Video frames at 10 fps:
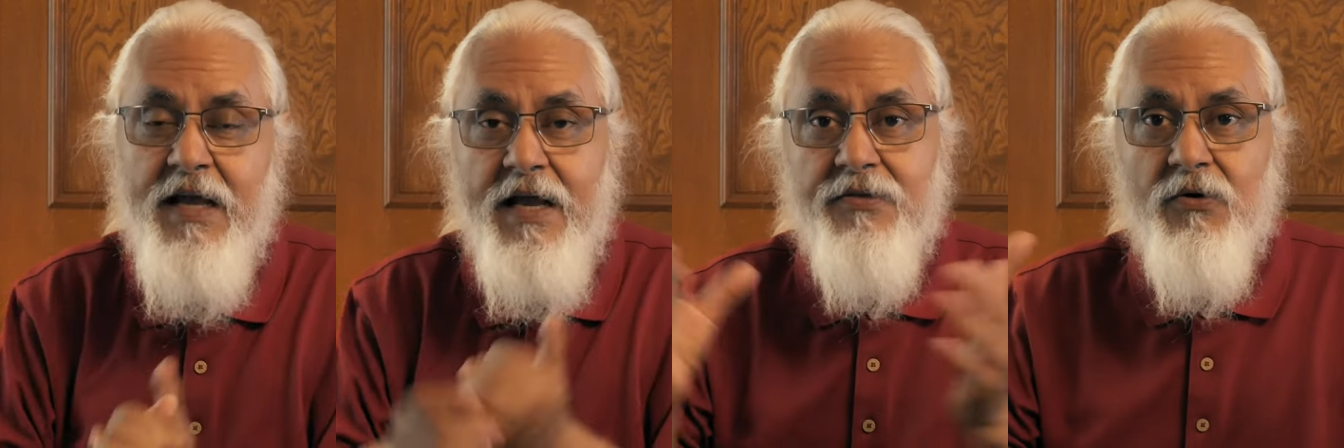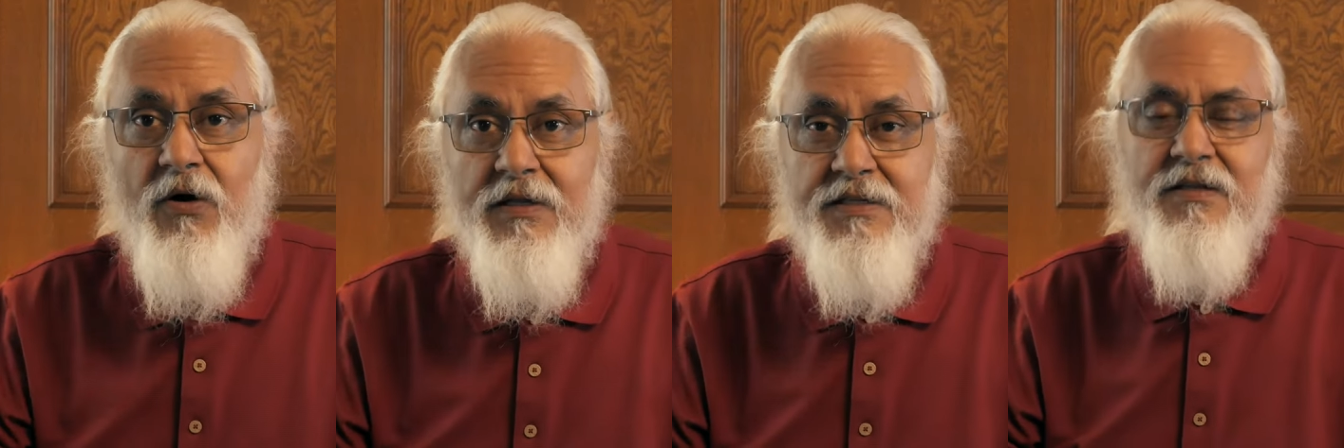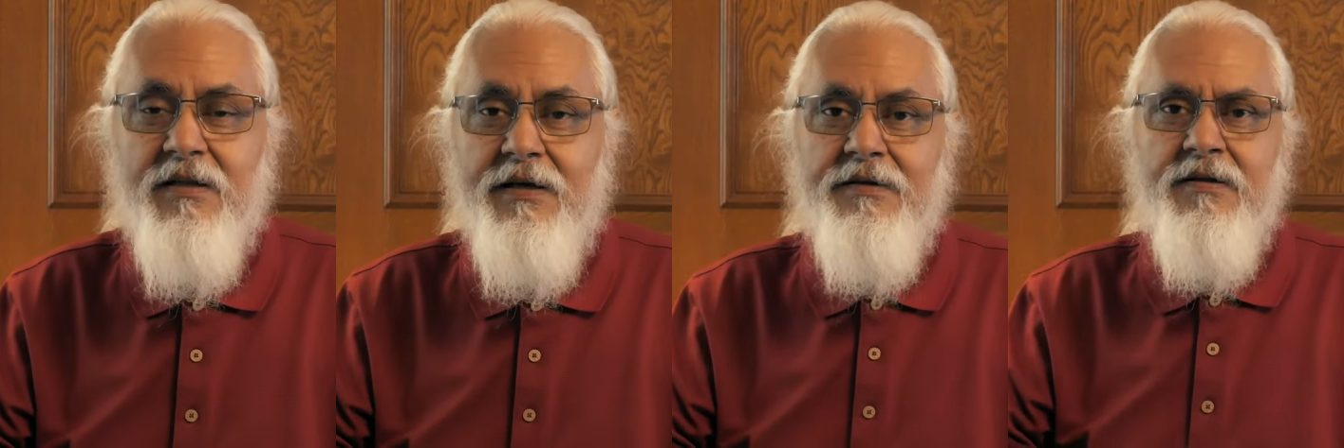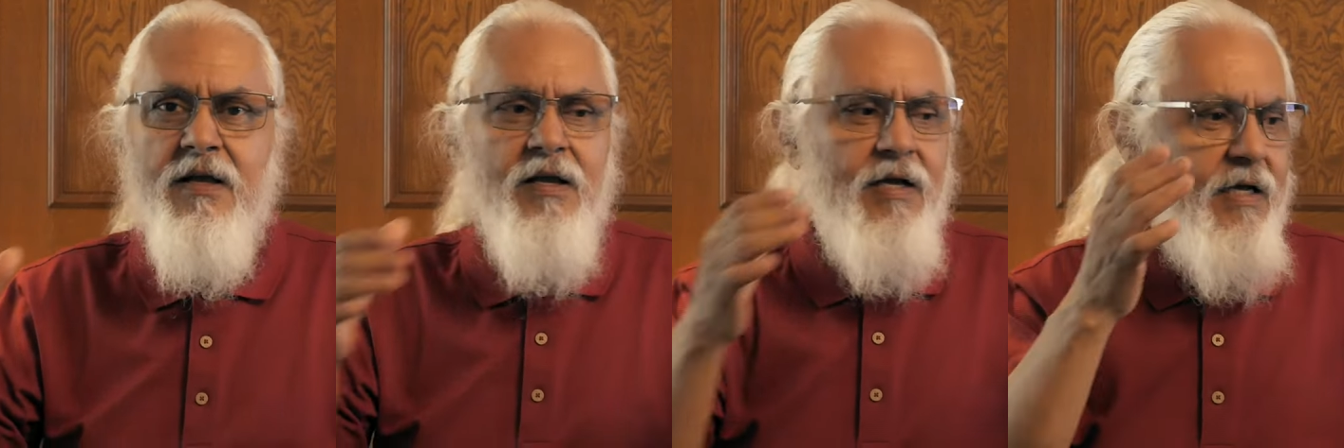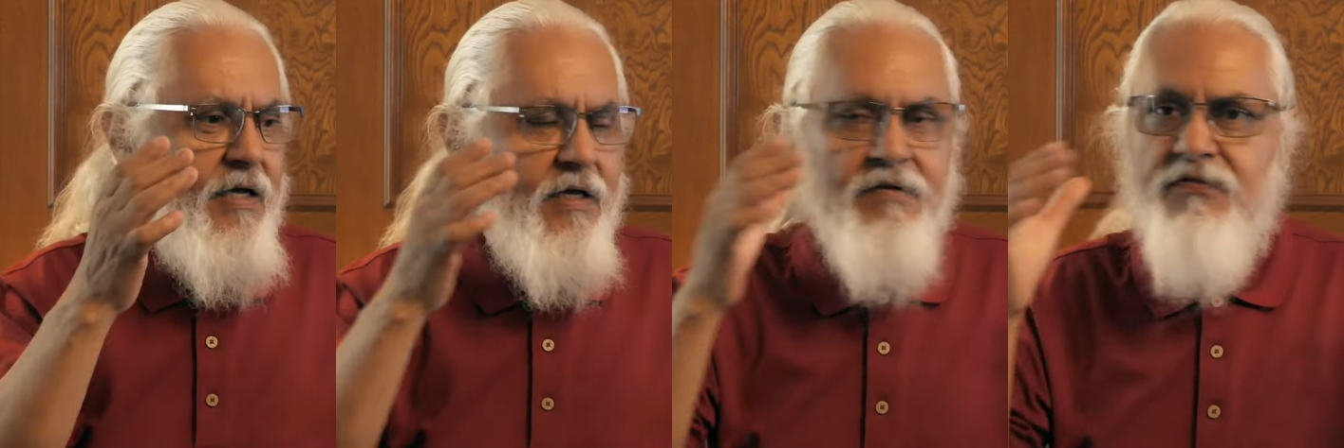And they're all insulated
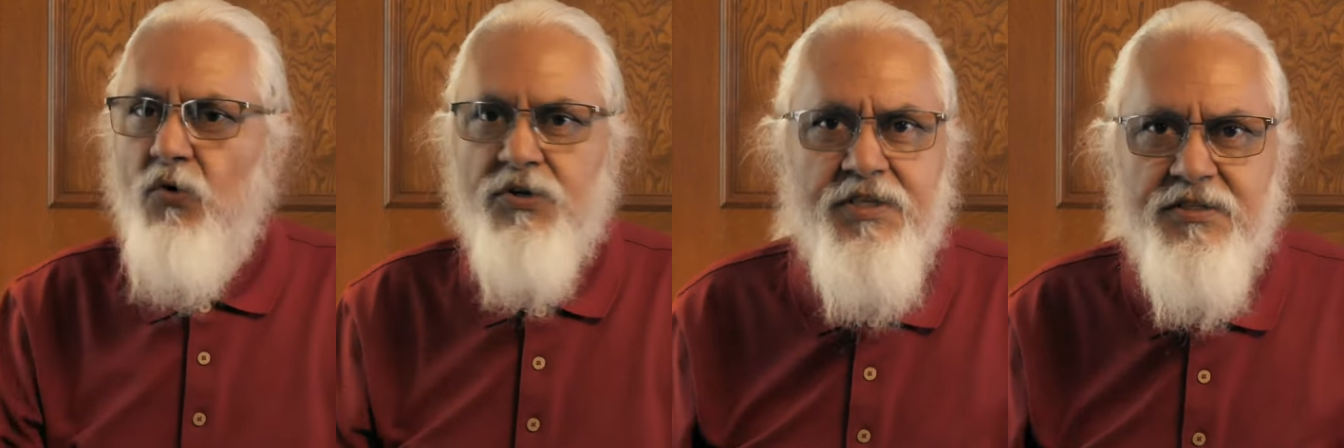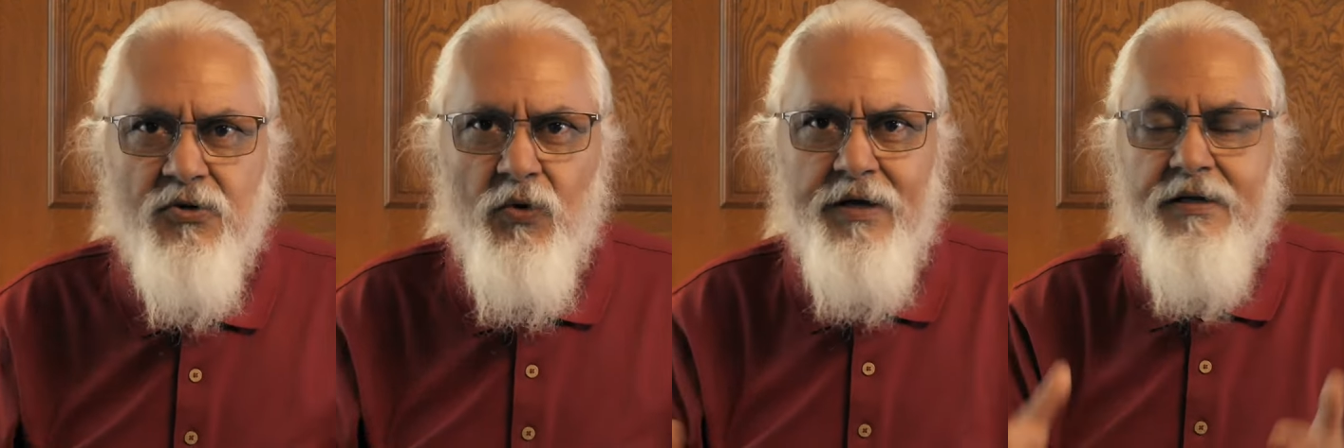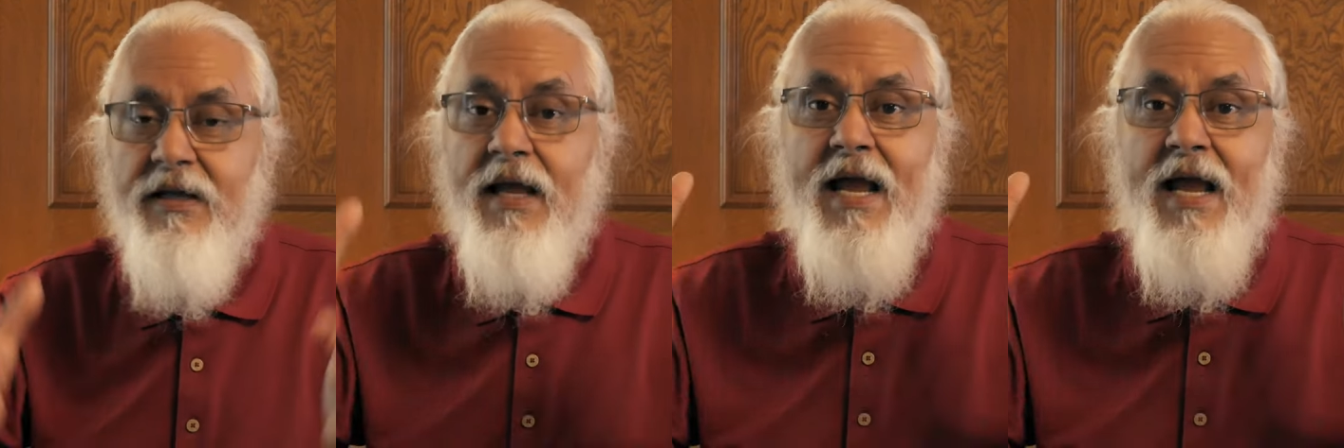and four season ready,